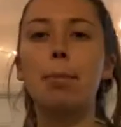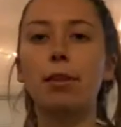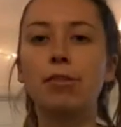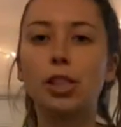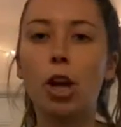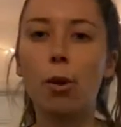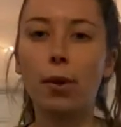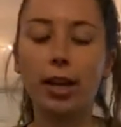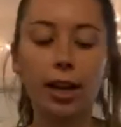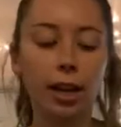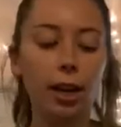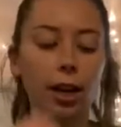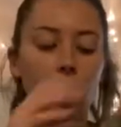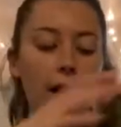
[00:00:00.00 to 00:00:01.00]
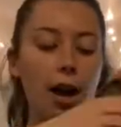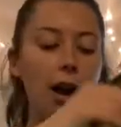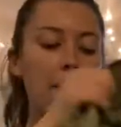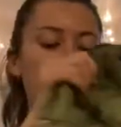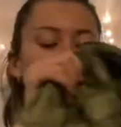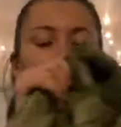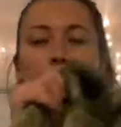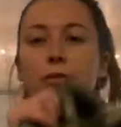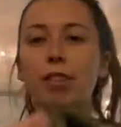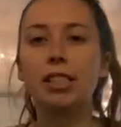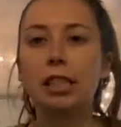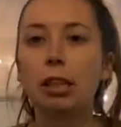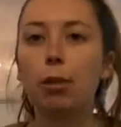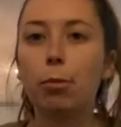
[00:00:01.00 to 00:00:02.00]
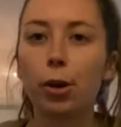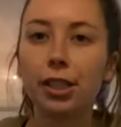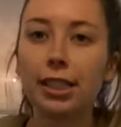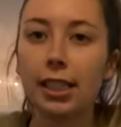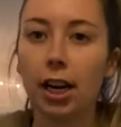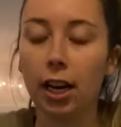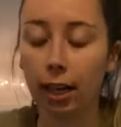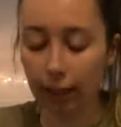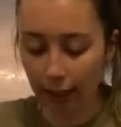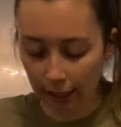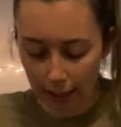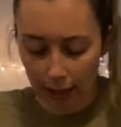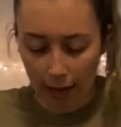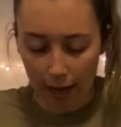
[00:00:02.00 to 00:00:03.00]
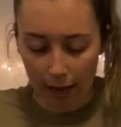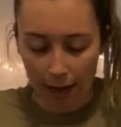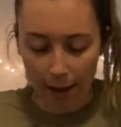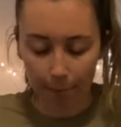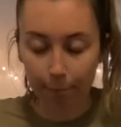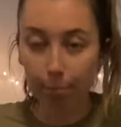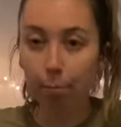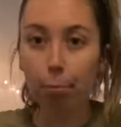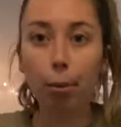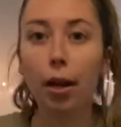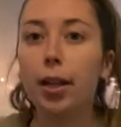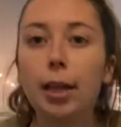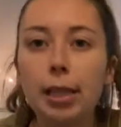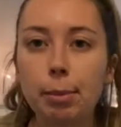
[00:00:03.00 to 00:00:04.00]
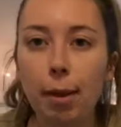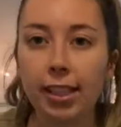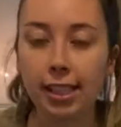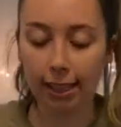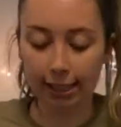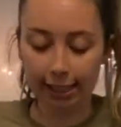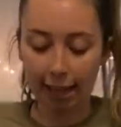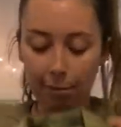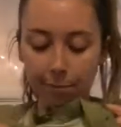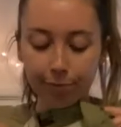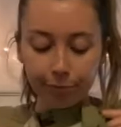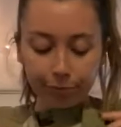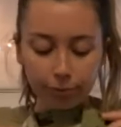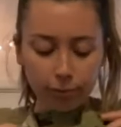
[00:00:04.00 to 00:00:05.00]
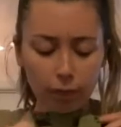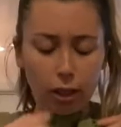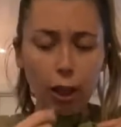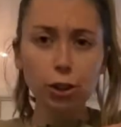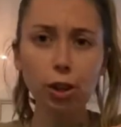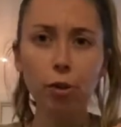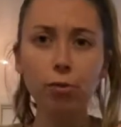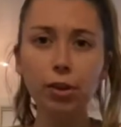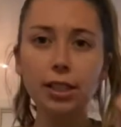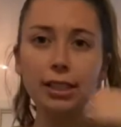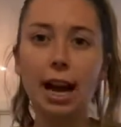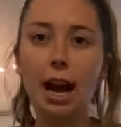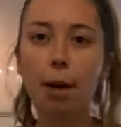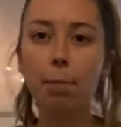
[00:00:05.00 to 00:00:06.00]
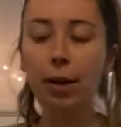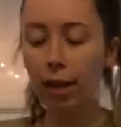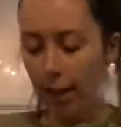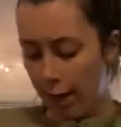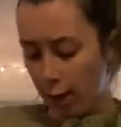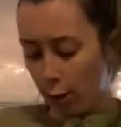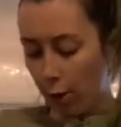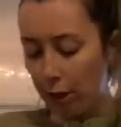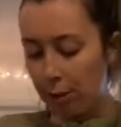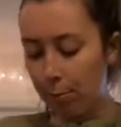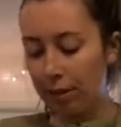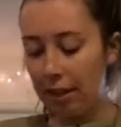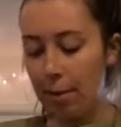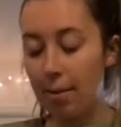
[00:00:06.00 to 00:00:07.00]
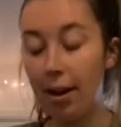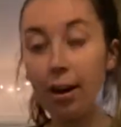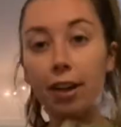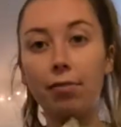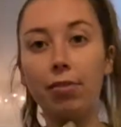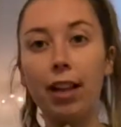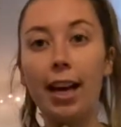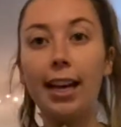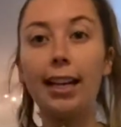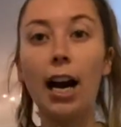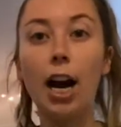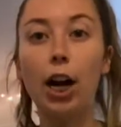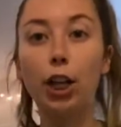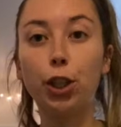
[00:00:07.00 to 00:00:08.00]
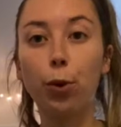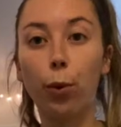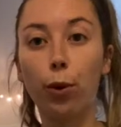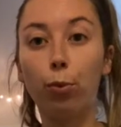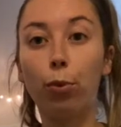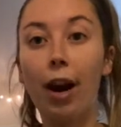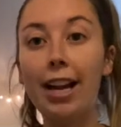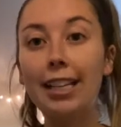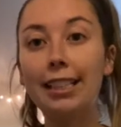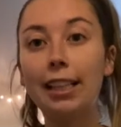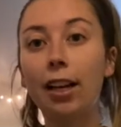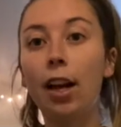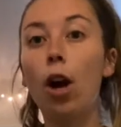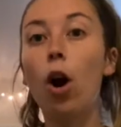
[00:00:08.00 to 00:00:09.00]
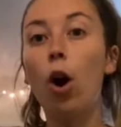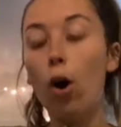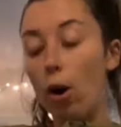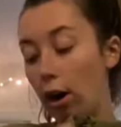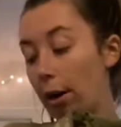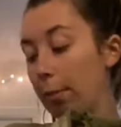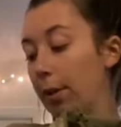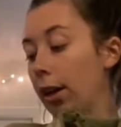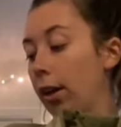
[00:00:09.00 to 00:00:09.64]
sewing, and it just fits a little more snug, but it's basically the same. So for the top, you're going to put the American flag on your right arm